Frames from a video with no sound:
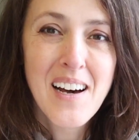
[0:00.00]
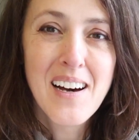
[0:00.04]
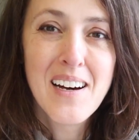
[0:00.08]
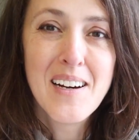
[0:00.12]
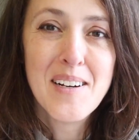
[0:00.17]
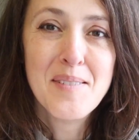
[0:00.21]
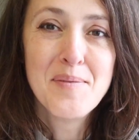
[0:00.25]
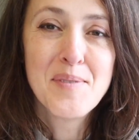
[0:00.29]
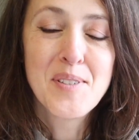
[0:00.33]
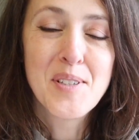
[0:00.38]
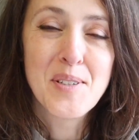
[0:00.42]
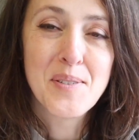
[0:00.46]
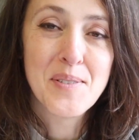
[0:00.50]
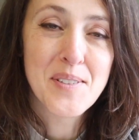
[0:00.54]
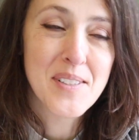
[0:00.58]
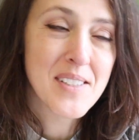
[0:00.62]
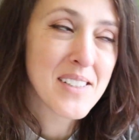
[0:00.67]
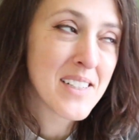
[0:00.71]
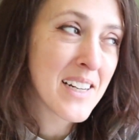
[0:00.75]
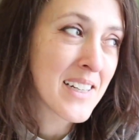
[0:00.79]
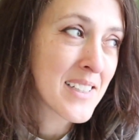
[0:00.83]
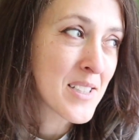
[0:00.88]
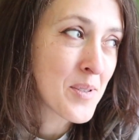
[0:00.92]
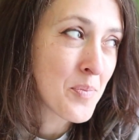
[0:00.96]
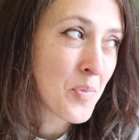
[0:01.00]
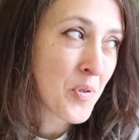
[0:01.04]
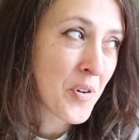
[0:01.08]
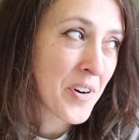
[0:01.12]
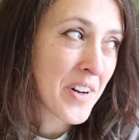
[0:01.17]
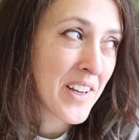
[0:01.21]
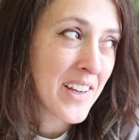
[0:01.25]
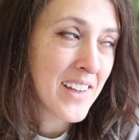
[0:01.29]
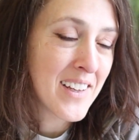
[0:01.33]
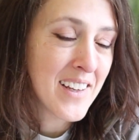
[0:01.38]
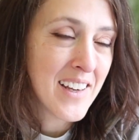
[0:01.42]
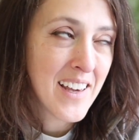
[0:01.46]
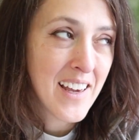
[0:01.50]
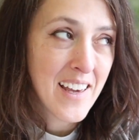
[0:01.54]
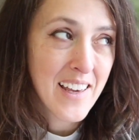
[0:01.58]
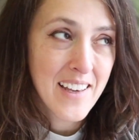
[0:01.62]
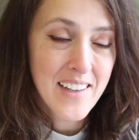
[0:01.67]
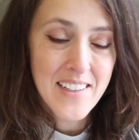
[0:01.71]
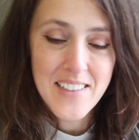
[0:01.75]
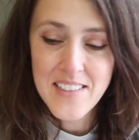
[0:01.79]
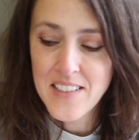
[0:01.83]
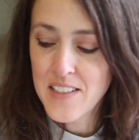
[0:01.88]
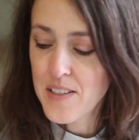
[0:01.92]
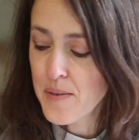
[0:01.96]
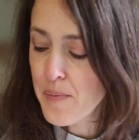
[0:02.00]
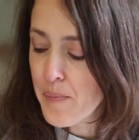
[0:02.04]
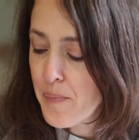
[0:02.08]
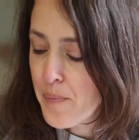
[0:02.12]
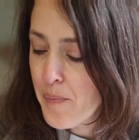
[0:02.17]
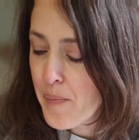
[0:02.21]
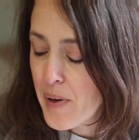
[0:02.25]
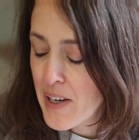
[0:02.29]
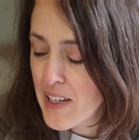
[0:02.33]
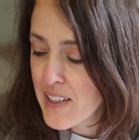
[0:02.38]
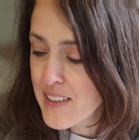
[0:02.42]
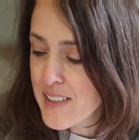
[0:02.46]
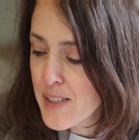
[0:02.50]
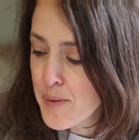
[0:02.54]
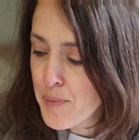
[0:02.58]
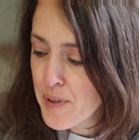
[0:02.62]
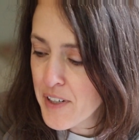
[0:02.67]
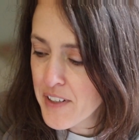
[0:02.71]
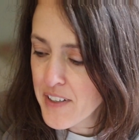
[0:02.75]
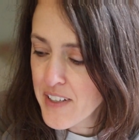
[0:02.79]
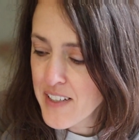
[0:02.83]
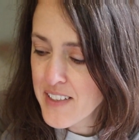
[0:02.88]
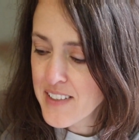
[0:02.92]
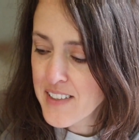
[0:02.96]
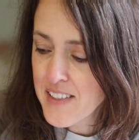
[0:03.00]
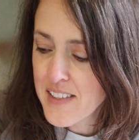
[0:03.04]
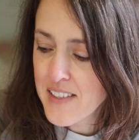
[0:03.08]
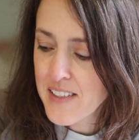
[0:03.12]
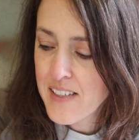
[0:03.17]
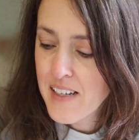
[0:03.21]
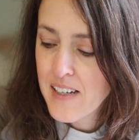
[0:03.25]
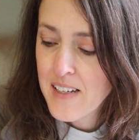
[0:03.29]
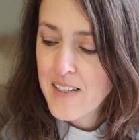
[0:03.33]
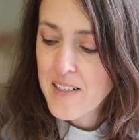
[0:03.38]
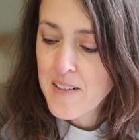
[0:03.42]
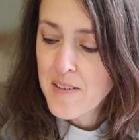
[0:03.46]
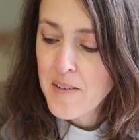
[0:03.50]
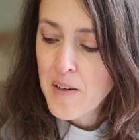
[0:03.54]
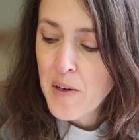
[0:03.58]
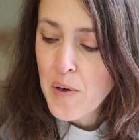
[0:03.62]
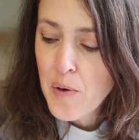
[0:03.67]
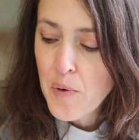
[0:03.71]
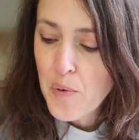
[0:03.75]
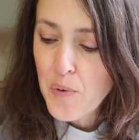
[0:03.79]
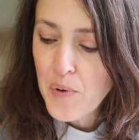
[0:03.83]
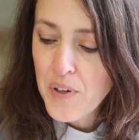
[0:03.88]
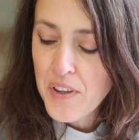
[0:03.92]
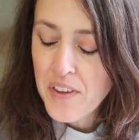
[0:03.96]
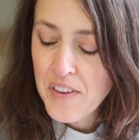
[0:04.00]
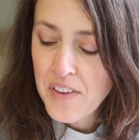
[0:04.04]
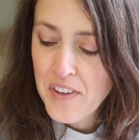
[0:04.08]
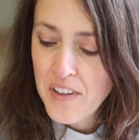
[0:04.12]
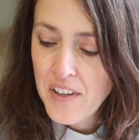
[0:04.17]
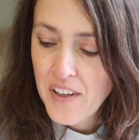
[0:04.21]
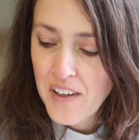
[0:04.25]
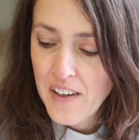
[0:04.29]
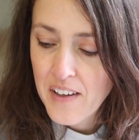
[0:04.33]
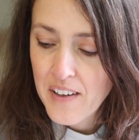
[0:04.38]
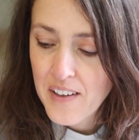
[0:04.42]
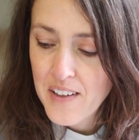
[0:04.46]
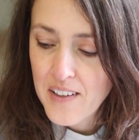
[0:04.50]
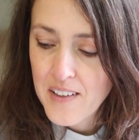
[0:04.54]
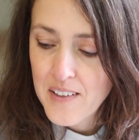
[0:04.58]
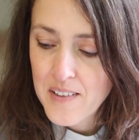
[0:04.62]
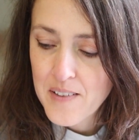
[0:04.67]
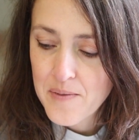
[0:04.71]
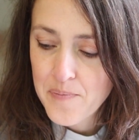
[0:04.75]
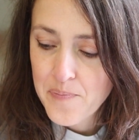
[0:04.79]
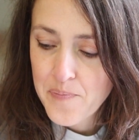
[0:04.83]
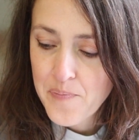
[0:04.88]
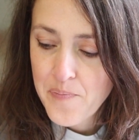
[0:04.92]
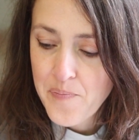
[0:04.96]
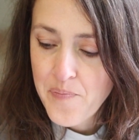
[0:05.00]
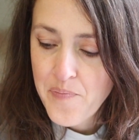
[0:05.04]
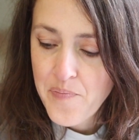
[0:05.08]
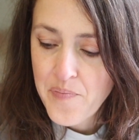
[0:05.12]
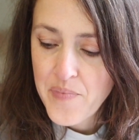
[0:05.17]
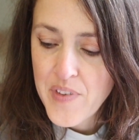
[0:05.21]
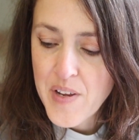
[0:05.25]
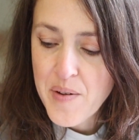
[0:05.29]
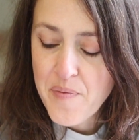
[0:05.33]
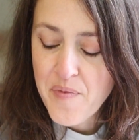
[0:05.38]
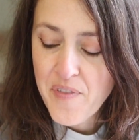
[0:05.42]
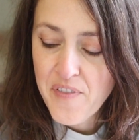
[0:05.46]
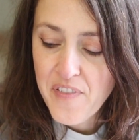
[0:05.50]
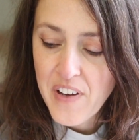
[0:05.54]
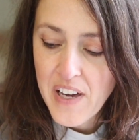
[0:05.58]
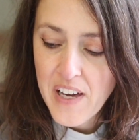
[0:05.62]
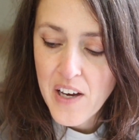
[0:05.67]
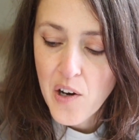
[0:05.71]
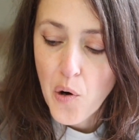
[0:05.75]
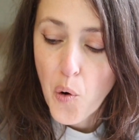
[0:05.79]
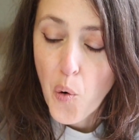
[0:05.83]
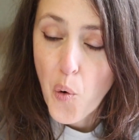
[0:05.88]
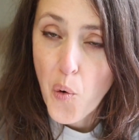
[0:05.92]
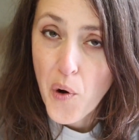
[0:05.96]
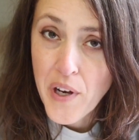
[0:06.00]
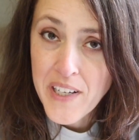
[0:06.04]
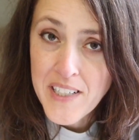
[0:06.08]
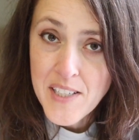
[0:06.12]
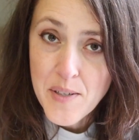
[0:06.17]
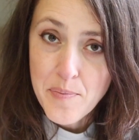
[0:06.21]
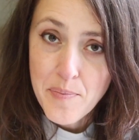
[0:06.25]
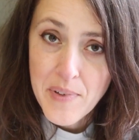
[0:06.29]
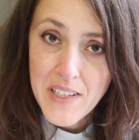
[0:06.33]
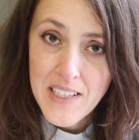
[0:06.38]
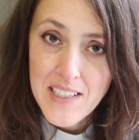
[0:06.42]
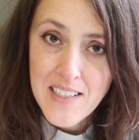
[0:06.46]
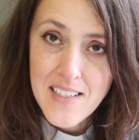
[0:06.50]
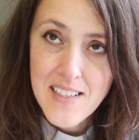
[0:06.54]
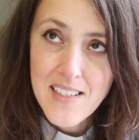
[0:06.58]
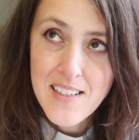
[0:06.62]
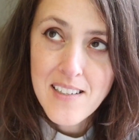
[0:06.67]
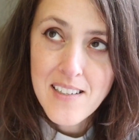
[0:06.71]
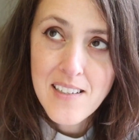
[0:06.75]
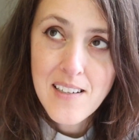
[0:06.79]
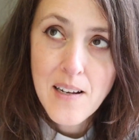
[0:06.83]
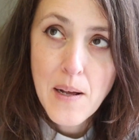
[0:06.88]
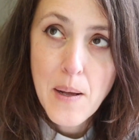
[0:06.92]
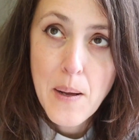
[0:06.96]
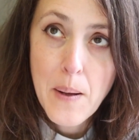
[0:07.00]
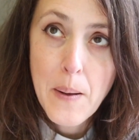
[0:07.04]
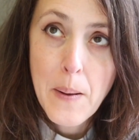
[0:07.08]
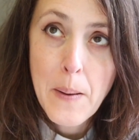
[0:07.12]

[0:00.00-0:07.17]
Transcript: um, so it's the next morning, and my experience with the Nymphaea ointment